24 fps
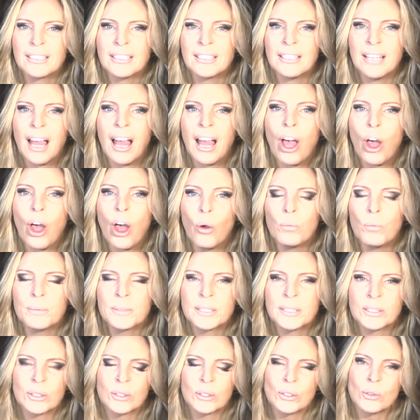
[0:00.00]

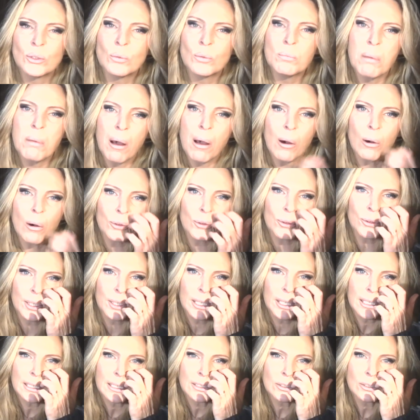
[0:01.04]
helps to do both,
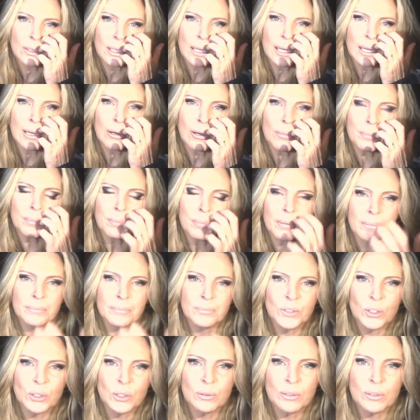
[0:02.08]
to help
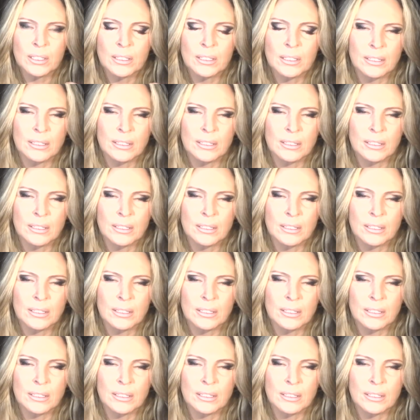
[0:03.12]
to